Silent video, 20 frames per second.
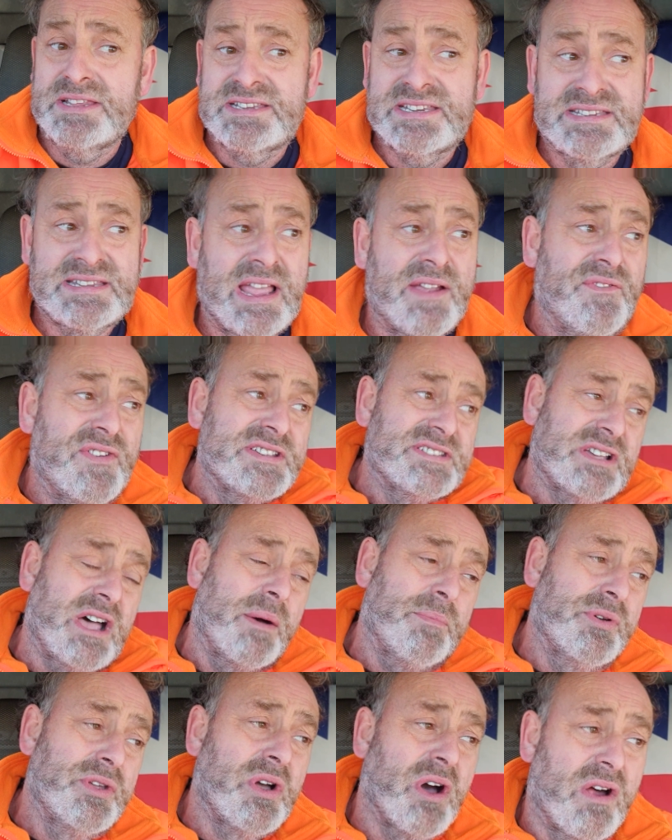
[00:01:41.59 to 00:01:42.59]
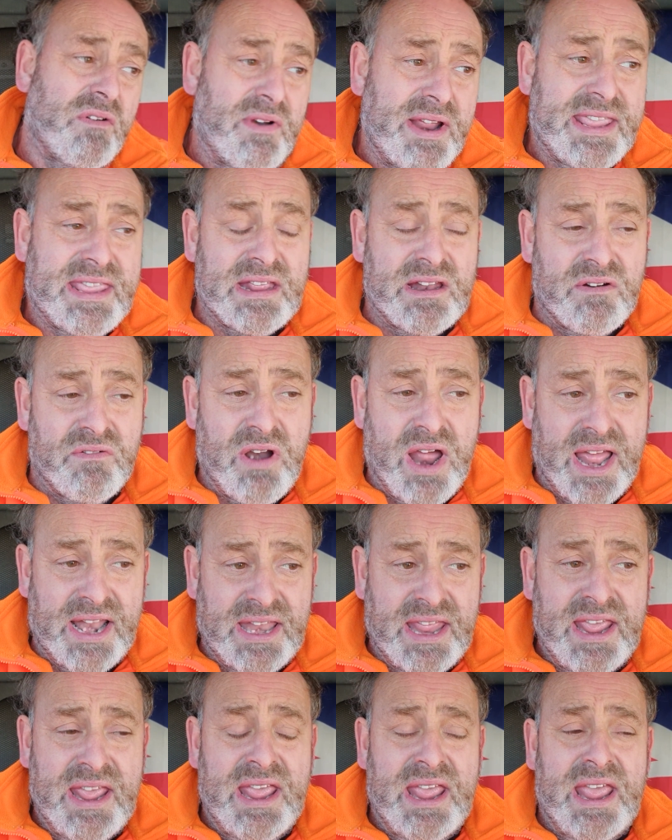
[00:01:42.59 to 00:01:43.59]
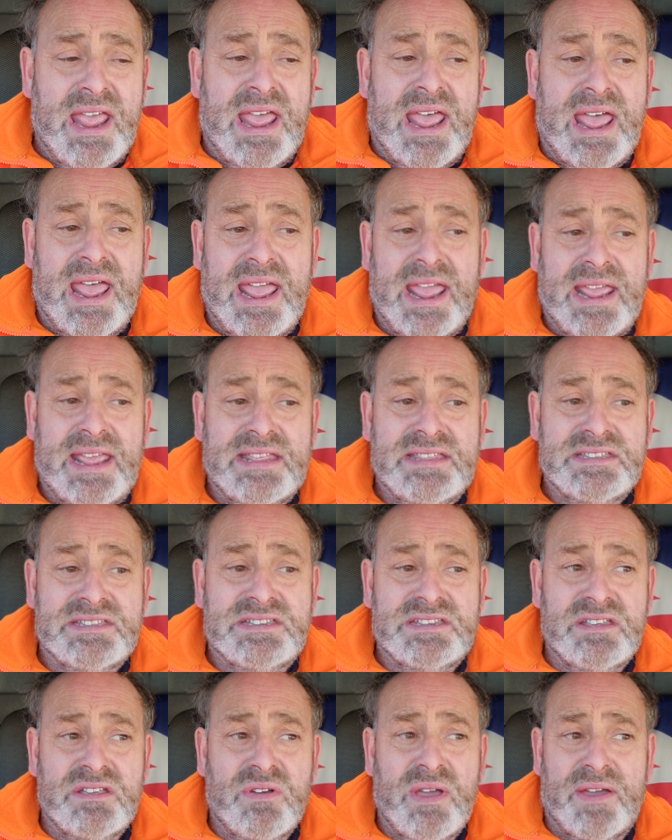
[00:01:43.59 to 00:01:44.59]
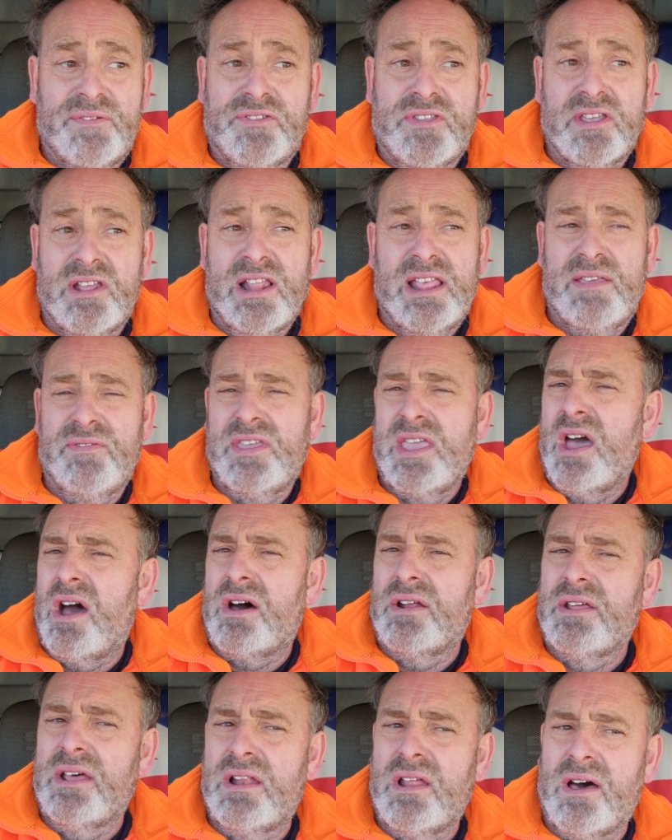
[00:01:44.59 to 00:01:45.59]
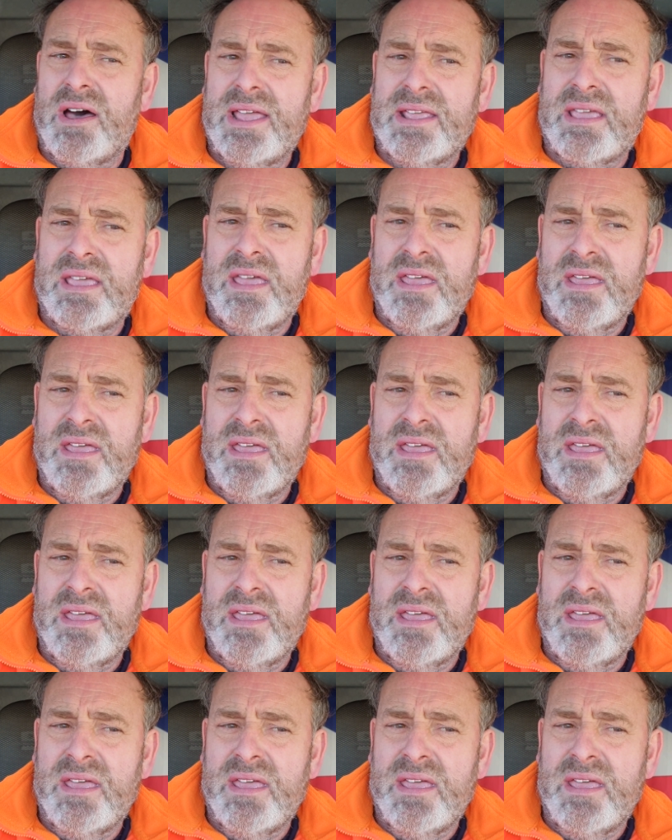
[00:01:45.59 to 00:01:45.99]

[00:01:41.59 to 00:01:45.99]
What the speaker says: So say for example, you've got a regular run and you have to leave the yard at like